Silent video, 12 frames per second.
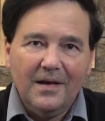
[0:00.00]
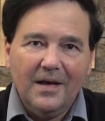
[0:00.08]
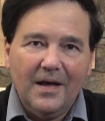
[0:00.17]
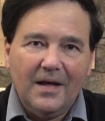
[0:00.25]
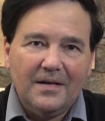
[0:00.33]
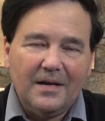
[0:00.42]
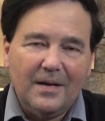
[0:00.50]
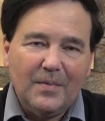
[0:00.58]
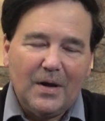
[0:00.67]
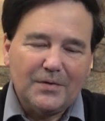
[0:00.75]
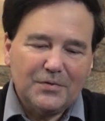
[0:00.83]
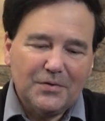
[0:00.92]
And I'm
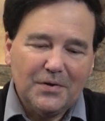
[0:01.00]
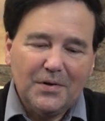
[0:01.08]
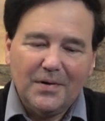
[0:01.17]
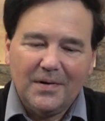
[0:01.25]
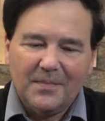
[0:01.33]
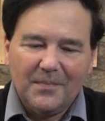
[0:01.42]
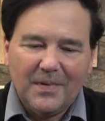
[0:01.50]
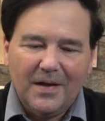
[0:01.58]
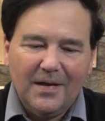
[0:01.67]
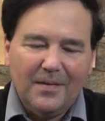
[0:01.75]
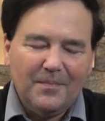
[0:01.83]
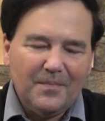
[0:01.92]
not sure,
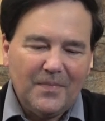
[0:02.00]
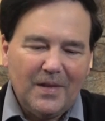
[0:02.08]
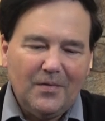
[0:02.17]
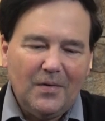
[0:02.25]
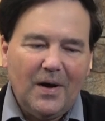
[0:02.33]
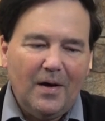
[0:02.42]
you know,